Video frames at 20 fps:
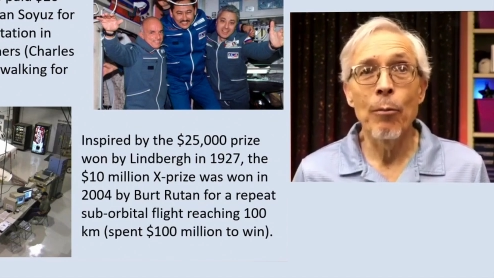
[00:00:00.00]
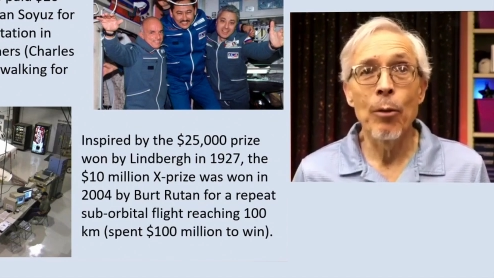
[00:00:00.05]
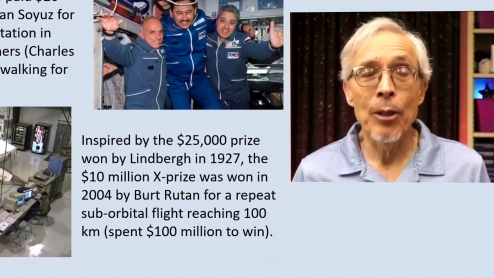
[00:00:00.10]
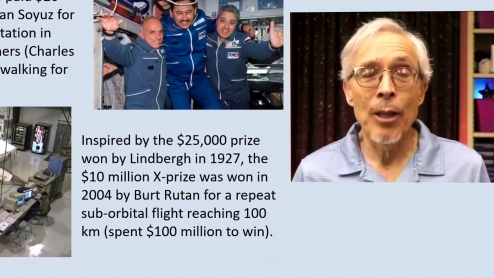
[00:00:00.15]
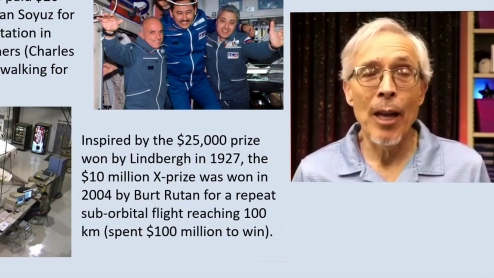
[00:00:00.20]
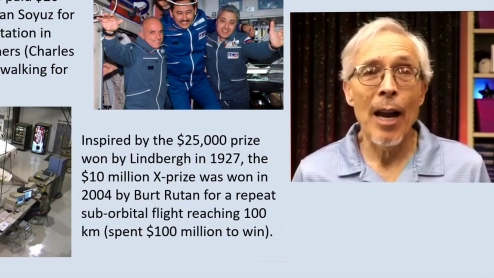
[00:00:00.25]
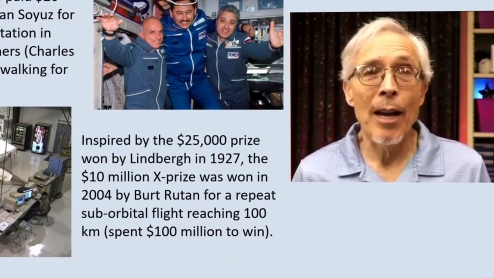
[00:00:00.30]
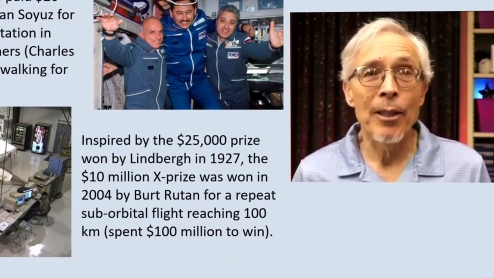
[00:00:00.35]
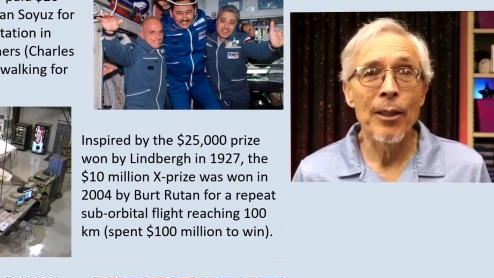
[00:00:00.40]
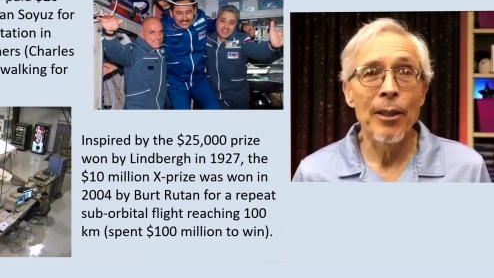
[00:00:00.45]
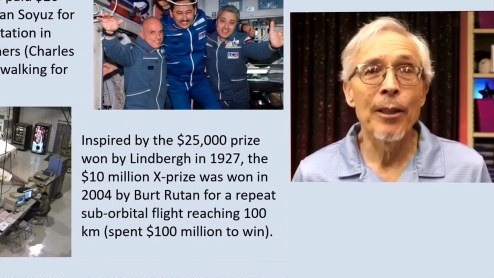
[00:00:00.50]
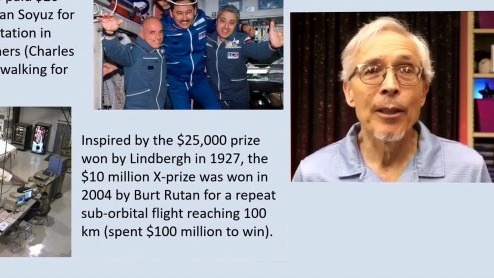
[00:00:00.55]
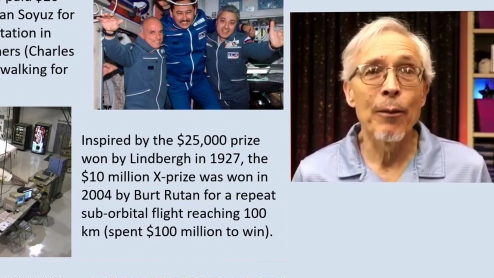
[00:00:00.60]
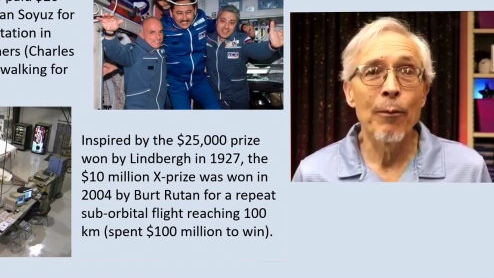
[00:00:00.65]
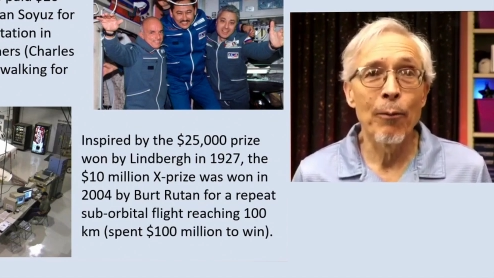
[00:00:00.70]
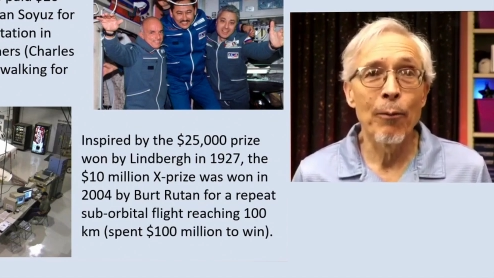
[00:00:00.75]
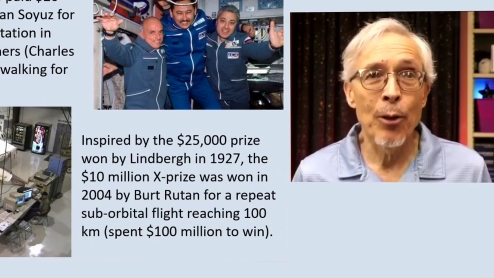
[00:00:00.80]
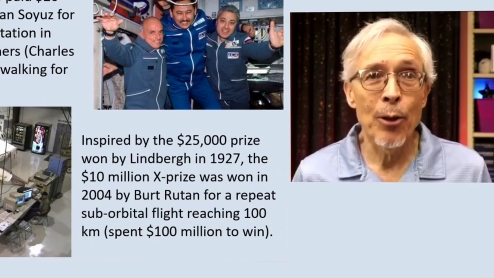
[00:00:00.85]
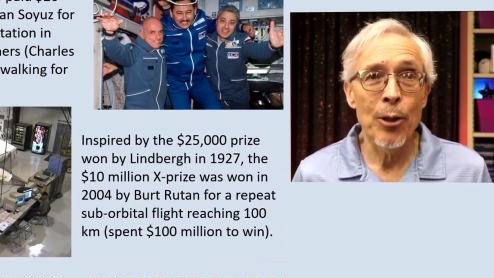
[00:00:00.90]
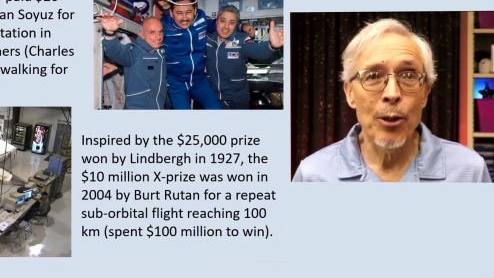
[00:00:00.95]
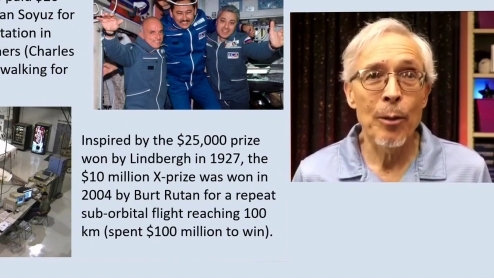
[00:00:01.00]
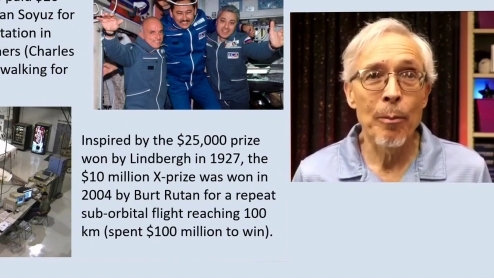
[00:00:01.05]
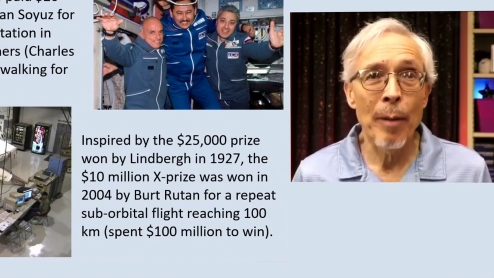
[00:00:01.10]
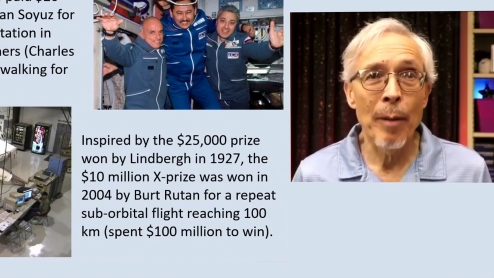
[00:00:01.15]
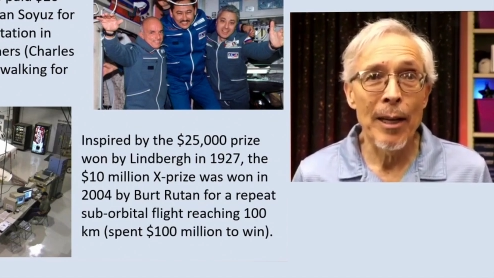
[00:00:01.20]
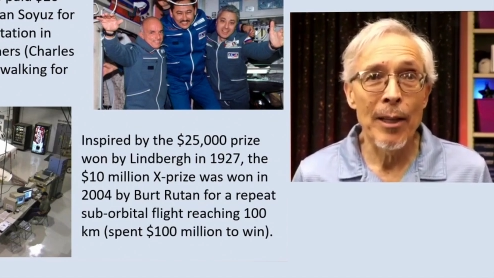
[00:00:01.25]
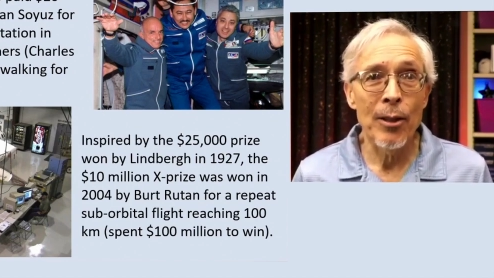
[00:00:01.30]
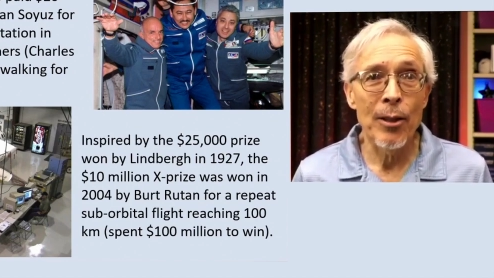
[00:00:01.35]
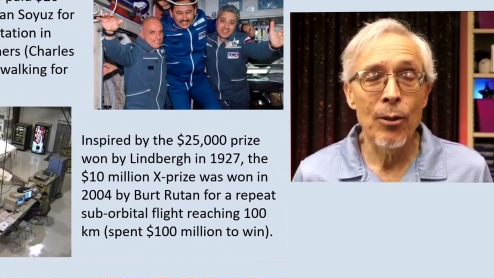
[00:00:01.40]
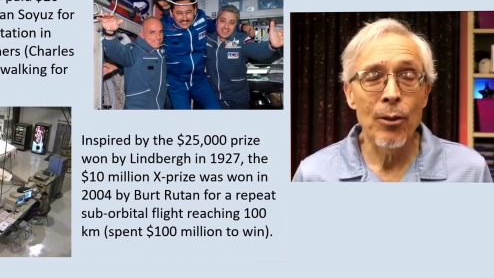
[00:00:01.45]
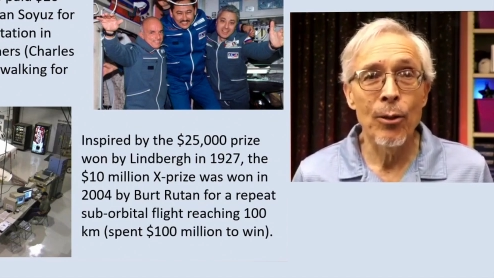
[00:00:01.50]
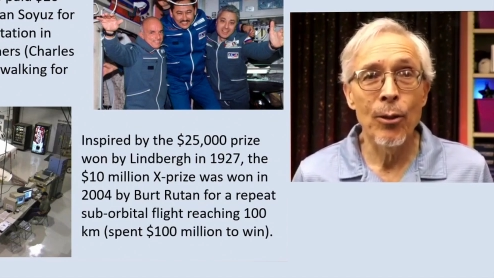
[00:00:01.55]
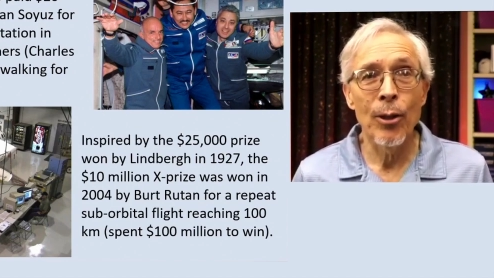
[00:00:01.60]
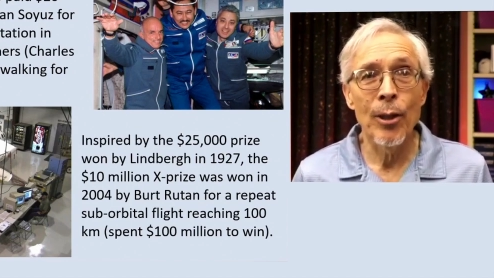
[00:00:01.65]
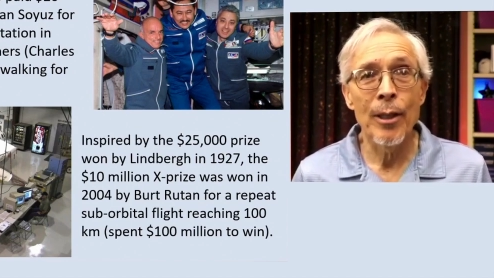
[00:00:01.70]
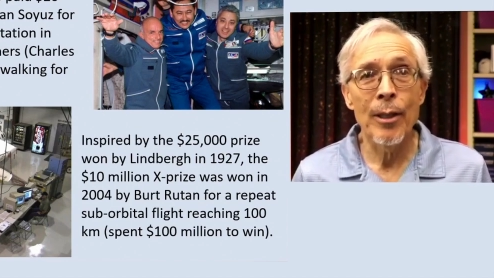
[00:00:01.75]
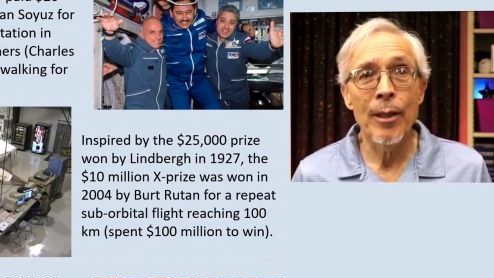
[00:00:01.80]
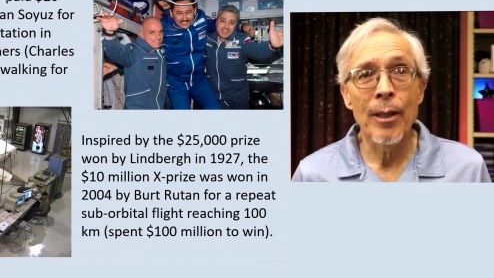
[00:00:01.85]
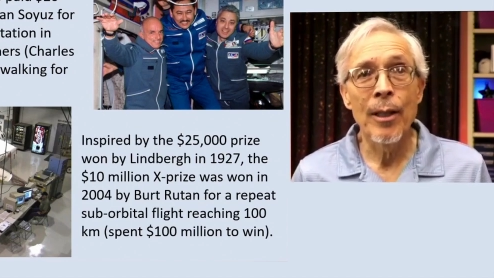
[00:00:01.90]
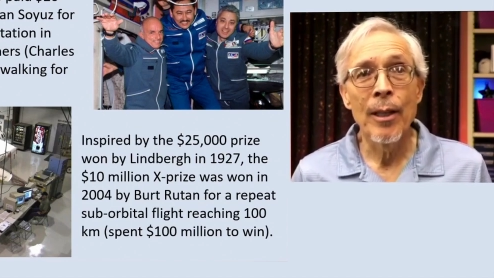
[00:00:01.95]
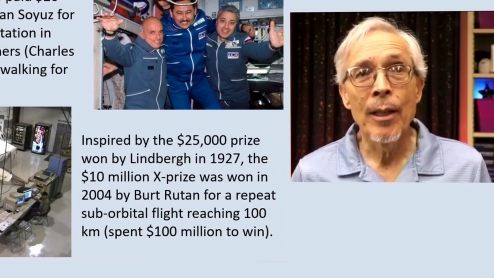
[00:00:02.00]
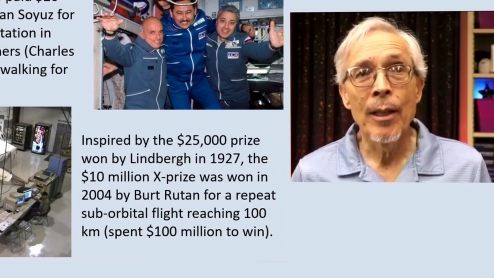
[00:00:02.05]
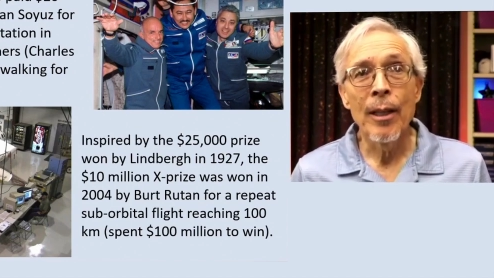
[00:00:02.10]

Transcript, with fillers: was actually the first space tourist.